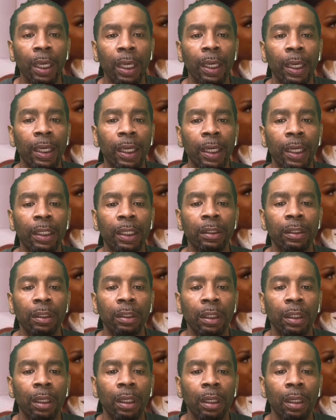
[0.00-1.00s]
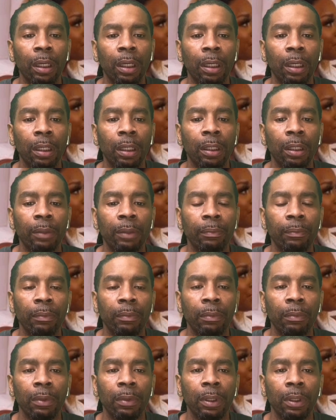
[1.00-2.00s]
And now
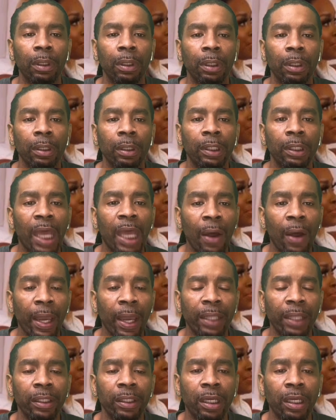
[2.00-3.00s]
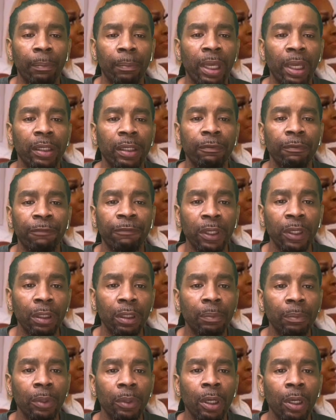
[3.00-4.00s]
I got to come back and
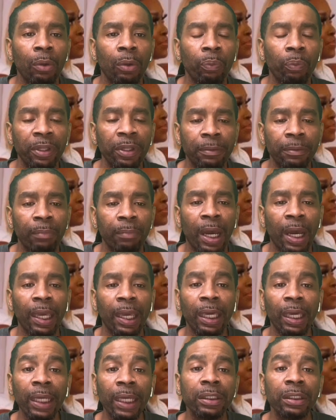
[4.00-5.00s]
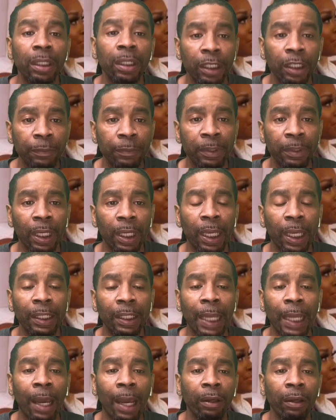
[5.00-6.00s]
film with my ex-husband and
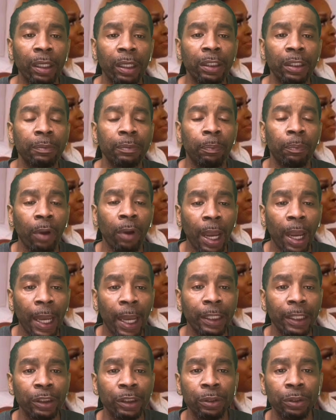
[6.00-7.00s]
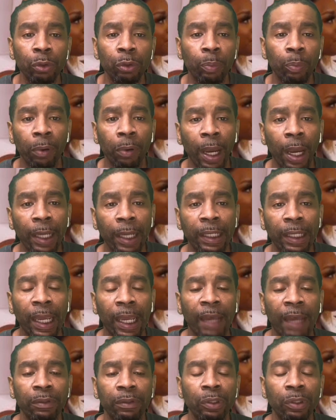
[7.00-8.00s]
now his bride, his new bride. And I
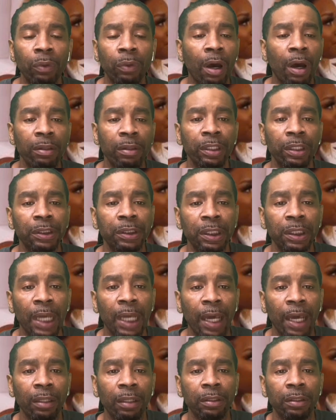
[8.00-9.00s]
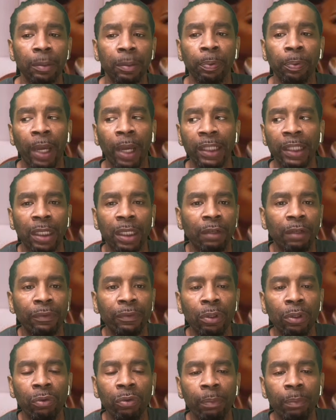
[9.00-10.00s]
have to do all this shit out of the surprise, out of
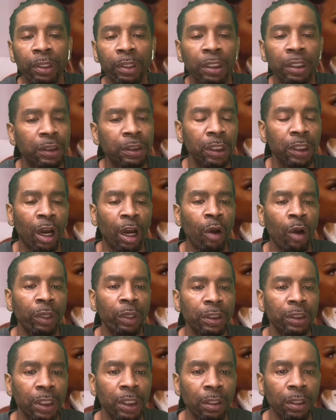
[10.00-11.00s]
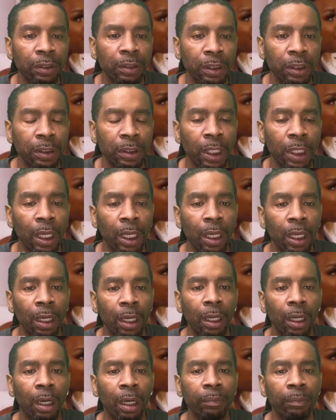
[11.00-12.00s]
nowhere, because she always tells us
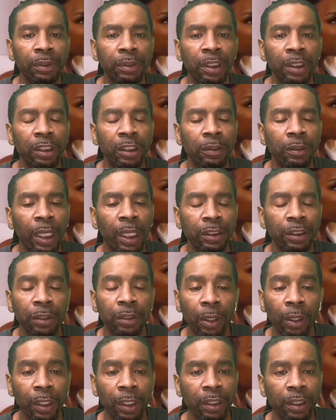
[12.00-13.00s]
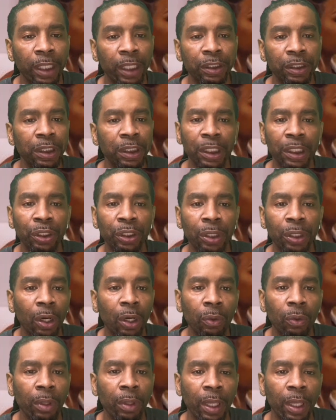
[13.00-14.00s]
since it has started that she didn't
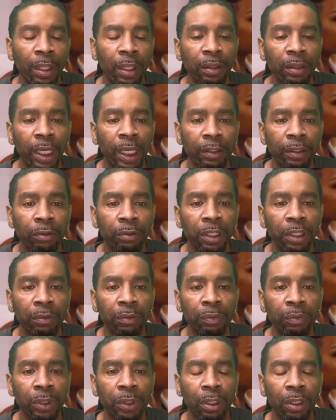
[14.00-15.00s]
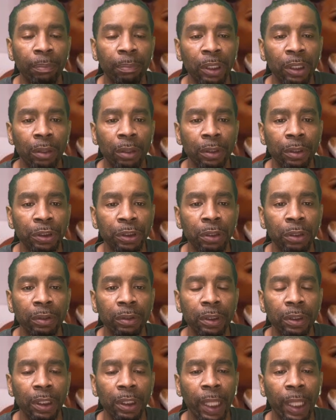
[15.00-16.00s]
know that Gregory was going to be on the show
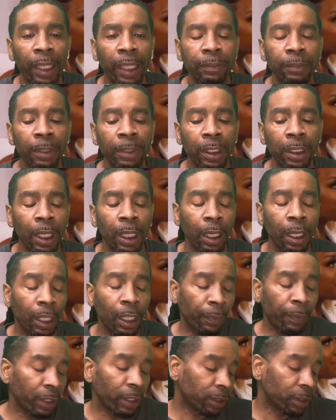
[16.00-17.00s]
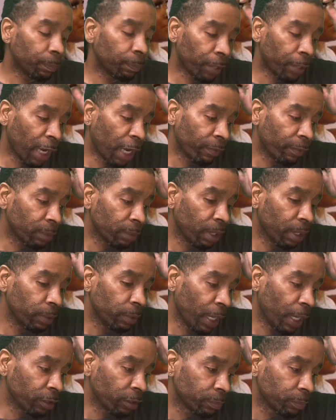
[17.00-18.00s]
until the last minute. And when I say bravo, baby,
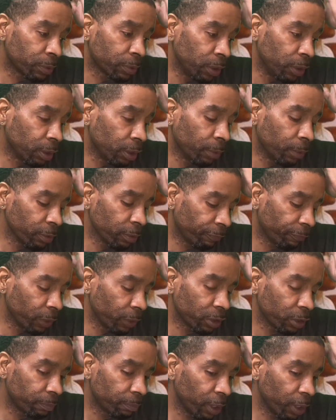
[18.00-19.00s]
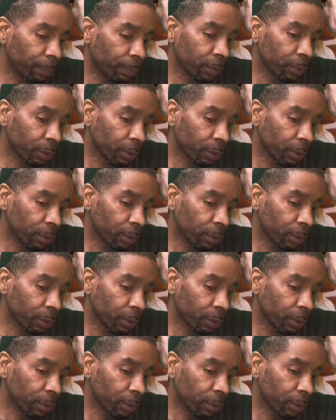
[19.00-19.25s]
y'all some sneaky motherfuckers, baby.